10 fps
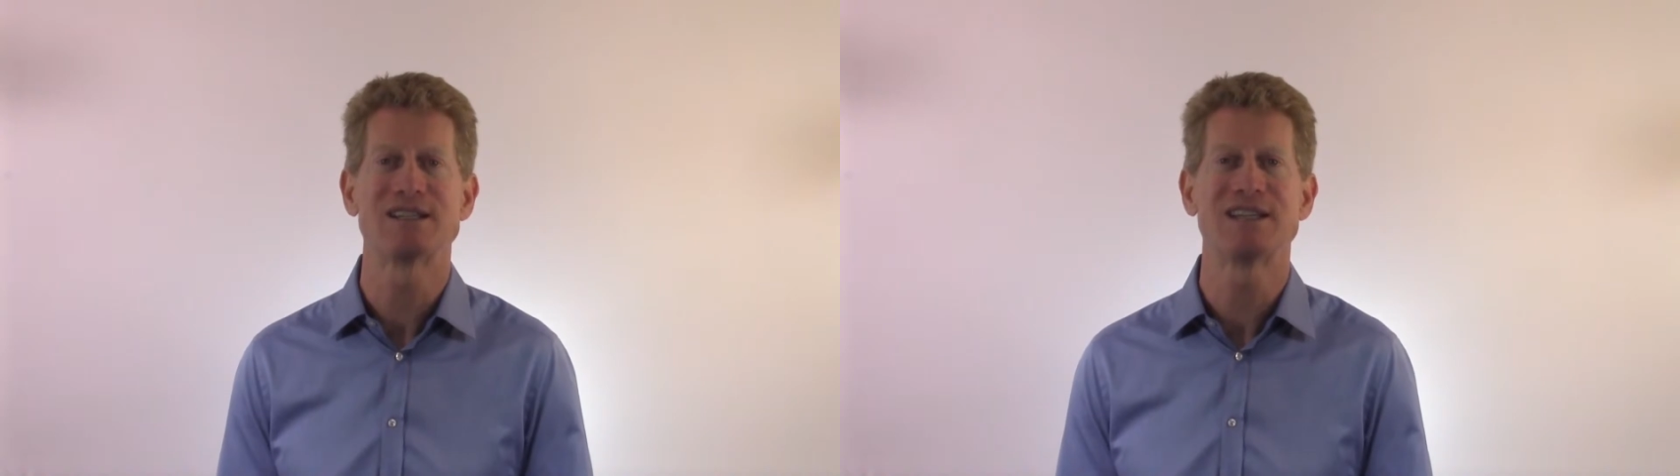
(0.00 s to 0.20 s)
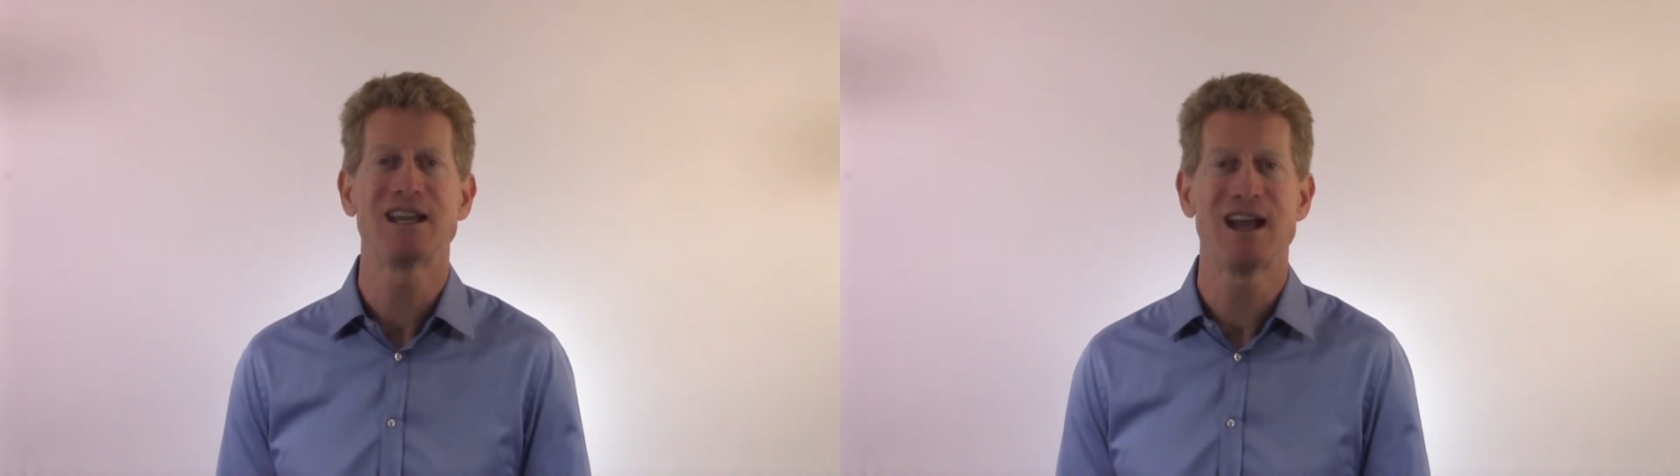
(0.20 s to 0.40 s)
a
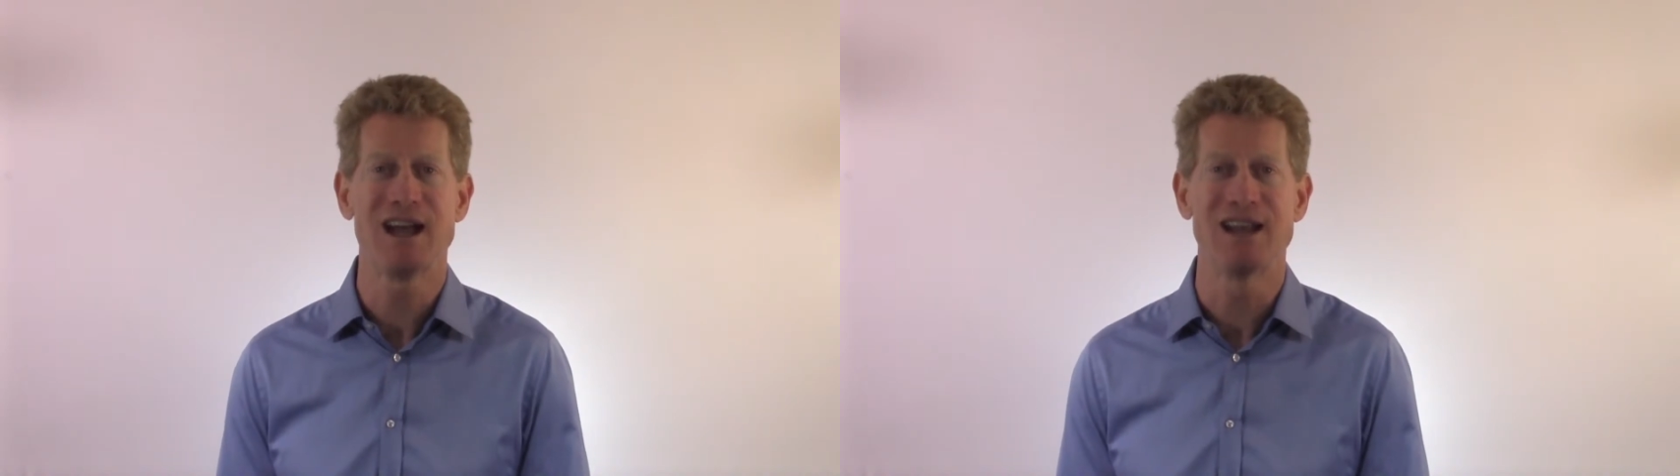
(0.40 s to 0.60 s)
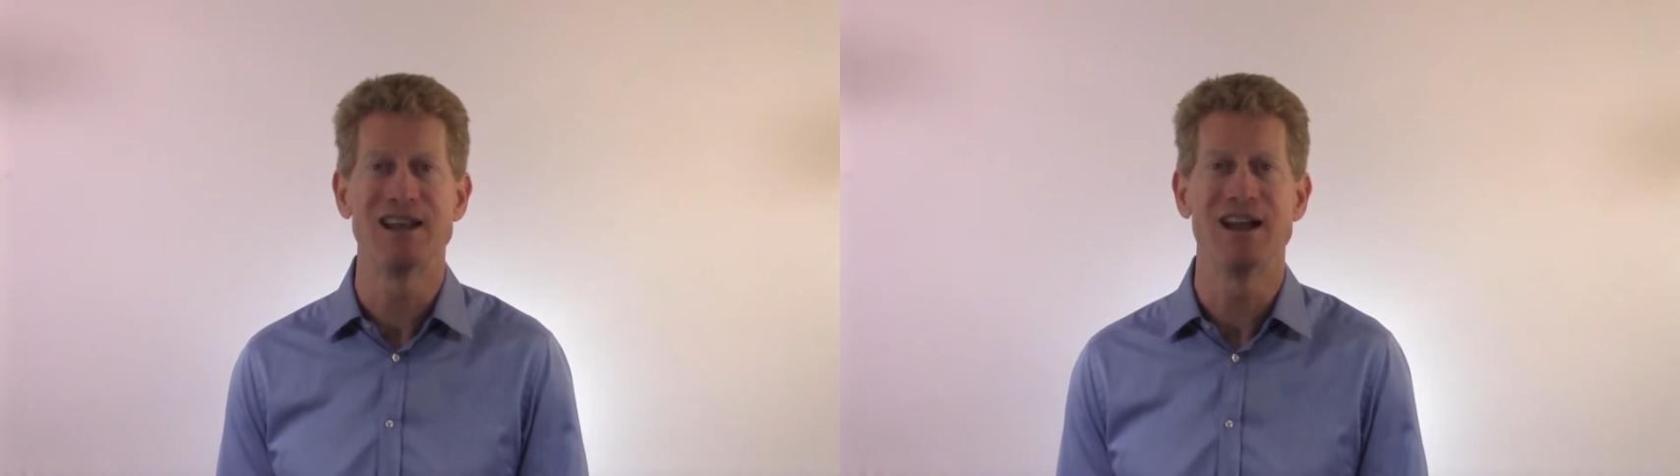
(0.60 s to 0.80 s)

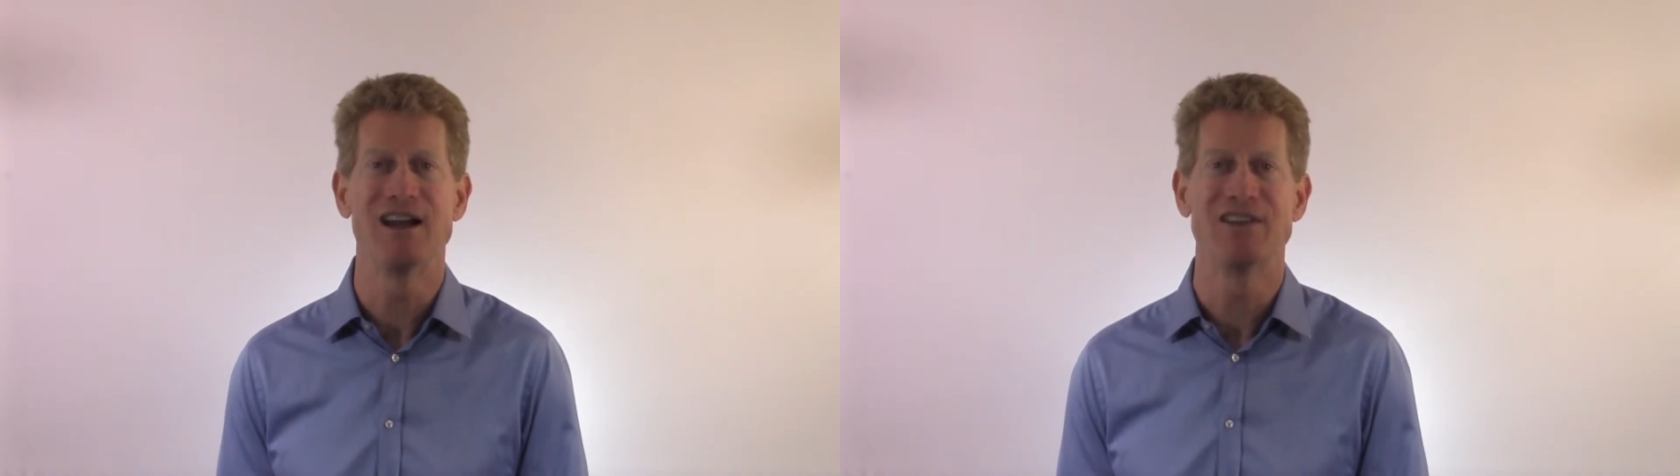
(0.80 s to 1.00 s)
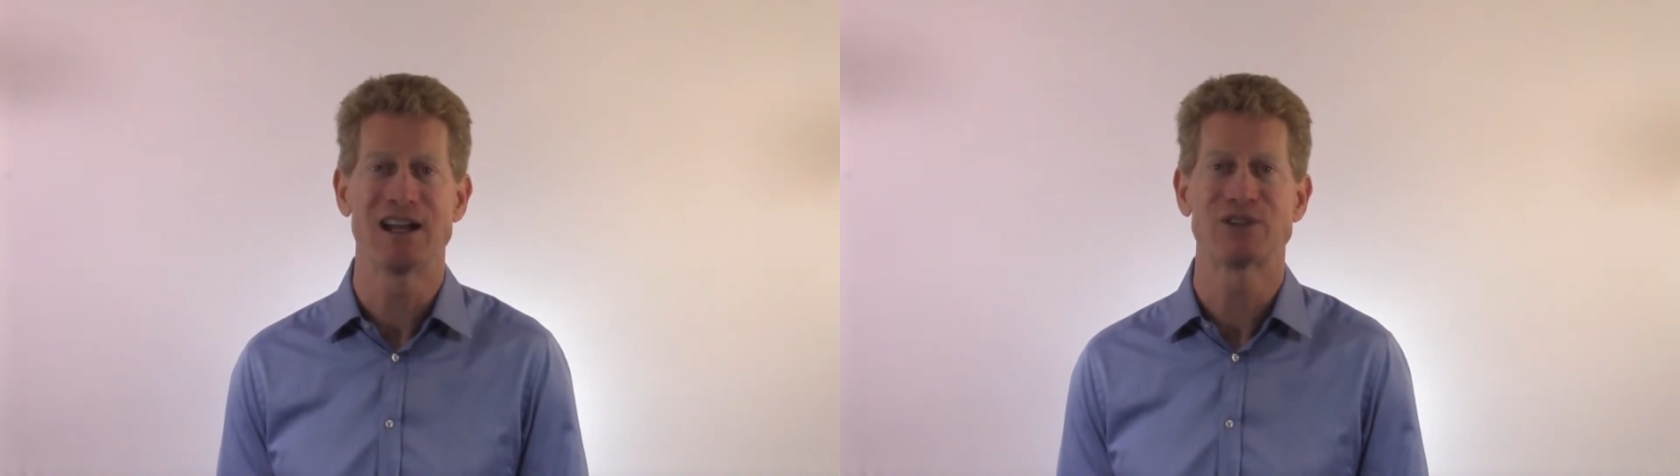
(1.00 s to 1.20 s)
ton
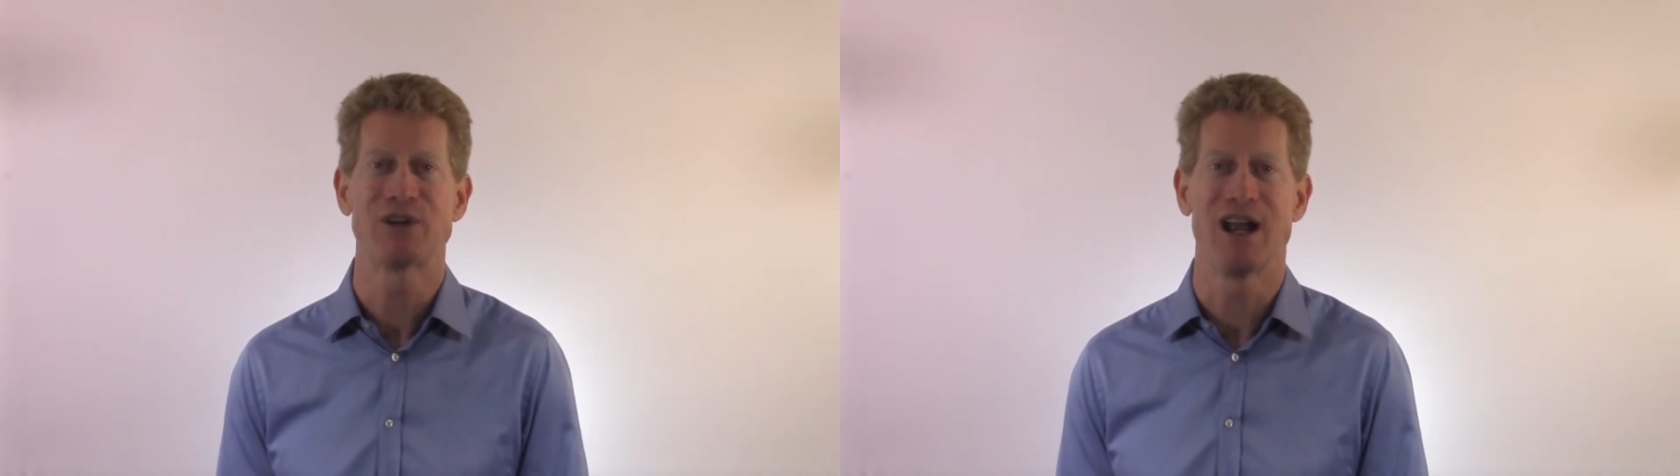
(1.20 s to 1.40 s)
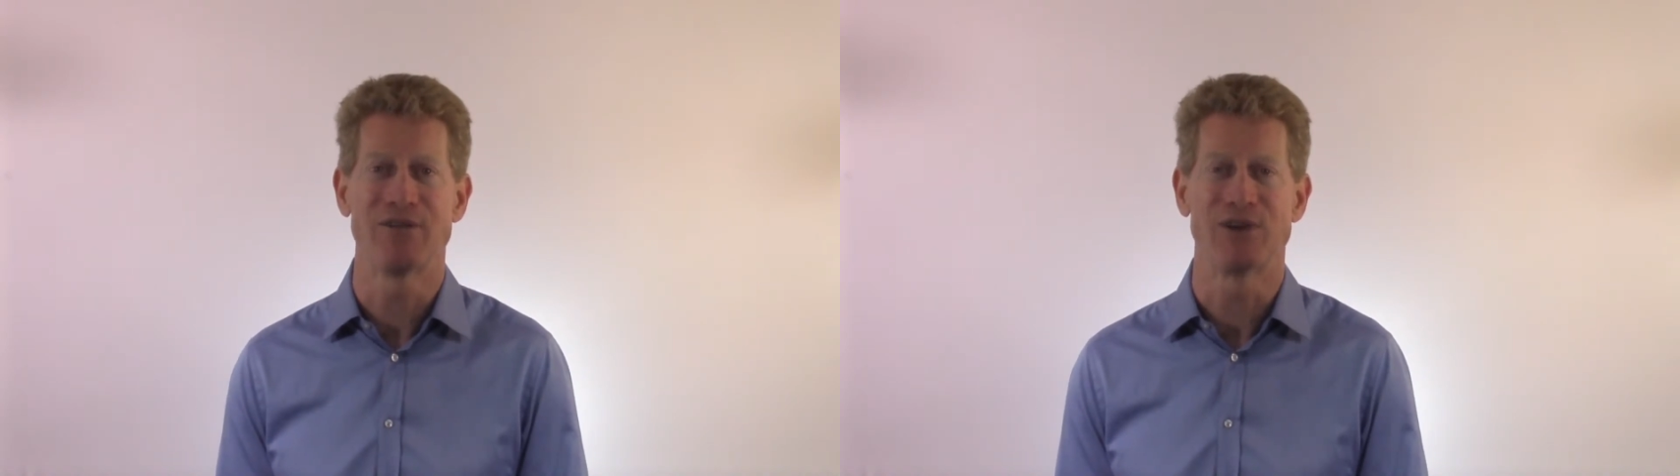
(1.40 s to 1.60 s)
of
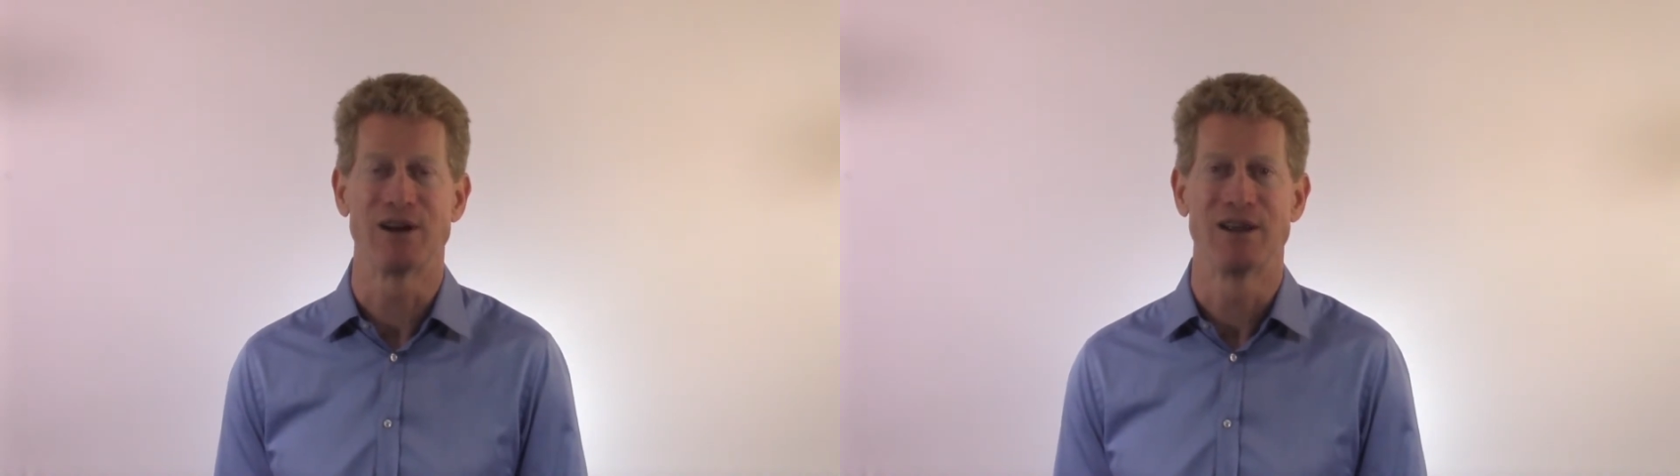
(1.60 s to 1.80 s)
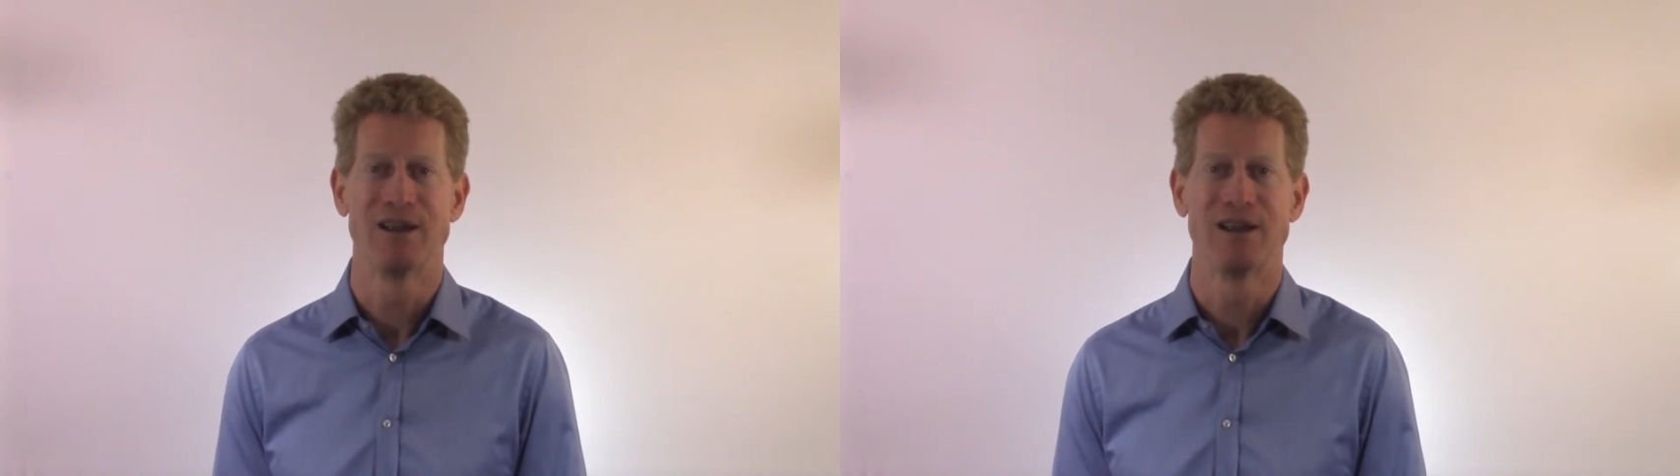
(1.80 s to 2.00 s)
extra effort